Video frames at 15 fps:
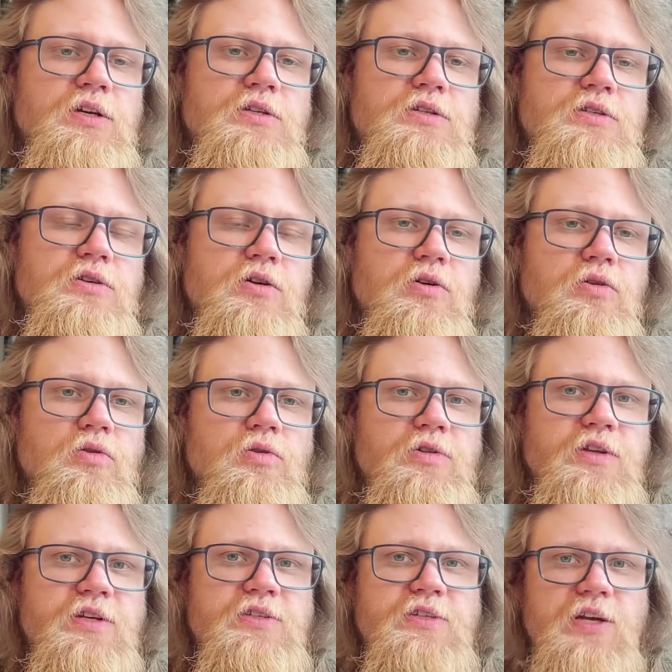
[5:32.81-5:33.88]
So
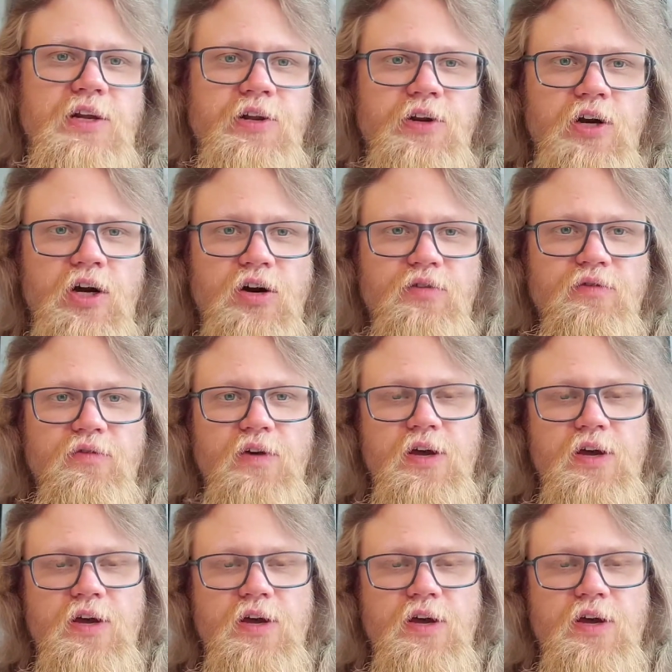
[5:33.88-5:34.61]
they sell it off,